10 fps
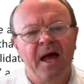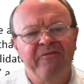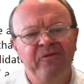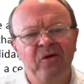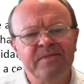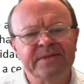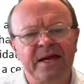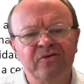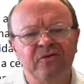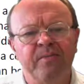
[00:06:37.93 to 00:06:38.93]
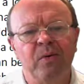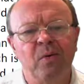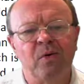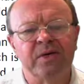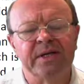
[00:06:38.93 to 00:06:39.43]
A firm's annual
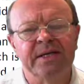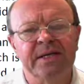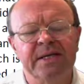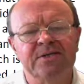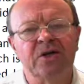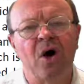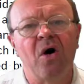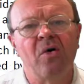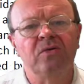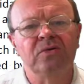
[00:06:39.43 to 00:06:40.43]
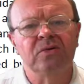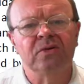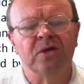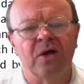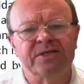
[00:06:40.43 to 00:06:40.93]
report is the whole
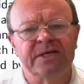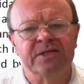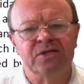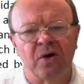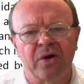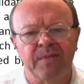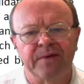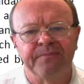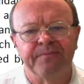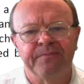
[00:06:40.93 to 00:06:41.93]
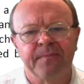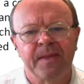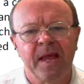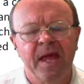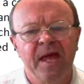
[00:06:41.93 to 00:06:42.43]
glossy document.
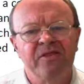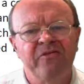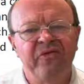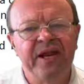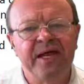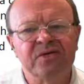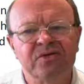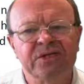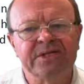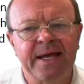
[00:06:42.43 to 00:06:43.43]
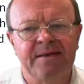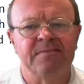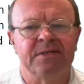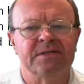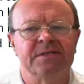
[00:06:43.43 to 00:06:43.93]
The financial
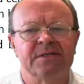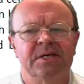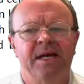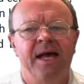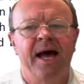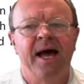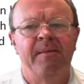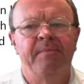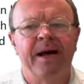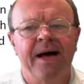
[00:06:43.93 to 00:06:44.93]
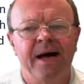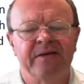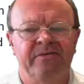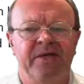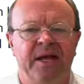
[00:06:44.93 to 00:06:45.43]
statements are
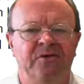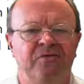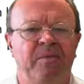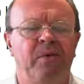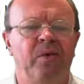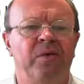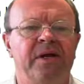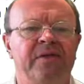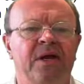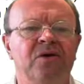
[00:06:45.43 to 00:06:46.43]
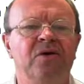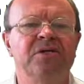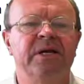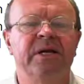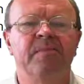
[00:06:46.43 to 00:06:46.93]
part of the annual report that
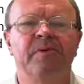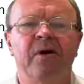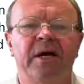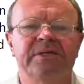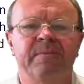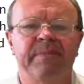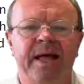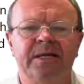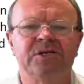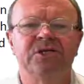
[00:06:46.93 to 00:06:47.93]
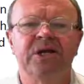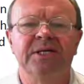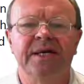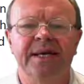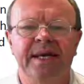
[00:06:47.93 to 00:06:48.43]
usually comprise a balance
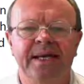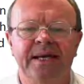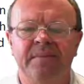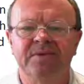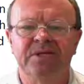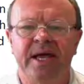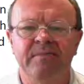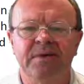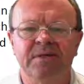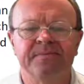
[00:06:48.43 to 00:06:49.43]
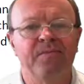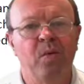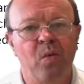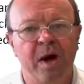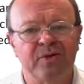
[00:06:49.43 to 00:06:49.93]
sheet, income statement,
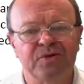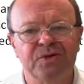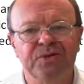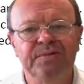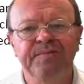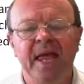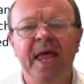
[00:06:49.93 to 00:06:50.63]
one or two,